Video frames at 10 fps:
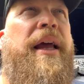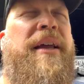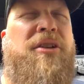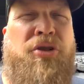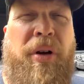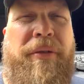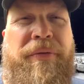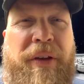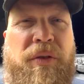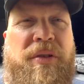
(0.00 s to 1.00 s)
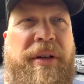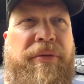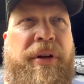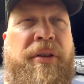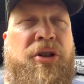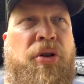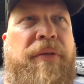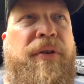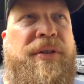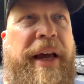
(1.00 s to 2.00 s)
And the truck feels different. The truck
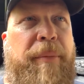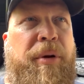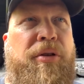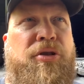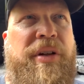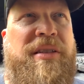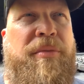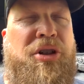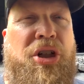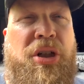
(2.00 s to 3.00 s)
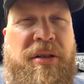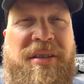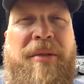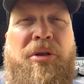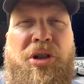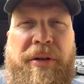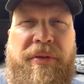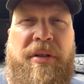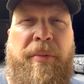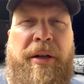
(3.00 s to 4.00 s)
feels happier. The transmission doesn't seem to shift
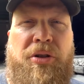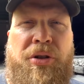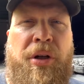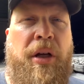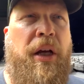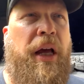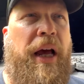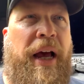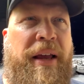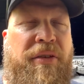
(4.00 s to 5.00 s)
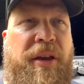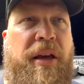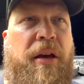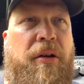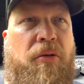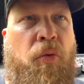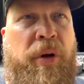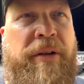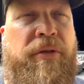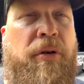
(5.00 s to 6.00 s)
as much. I think
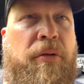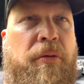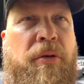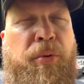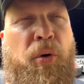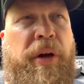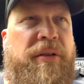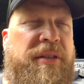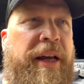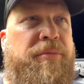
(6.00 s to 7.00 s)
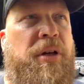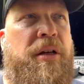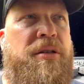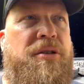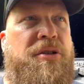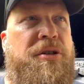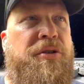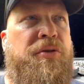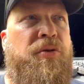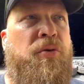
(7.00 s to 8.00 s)
whatever the ProCal Snap does
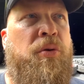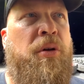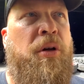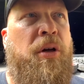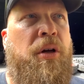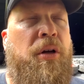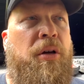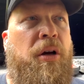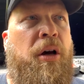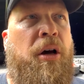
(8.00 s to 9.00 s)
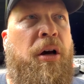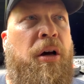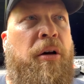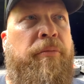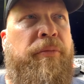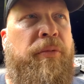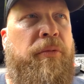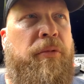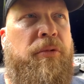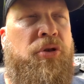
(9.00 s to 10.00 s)
to
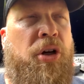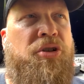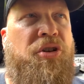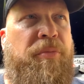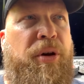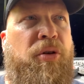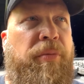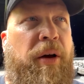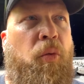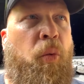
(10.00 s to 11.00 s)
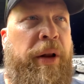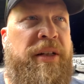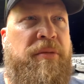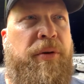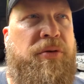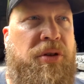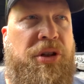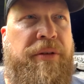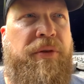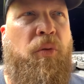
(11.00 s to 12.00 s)
talk to the computer about when it's supposed to
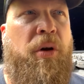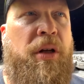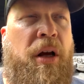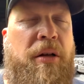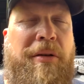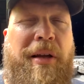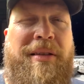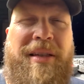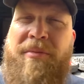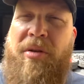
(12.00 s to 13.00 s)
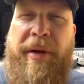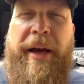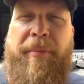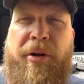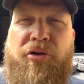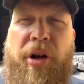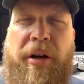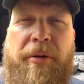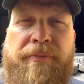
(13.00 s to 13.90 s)
shift and whatnot, it seems to be a happier truck.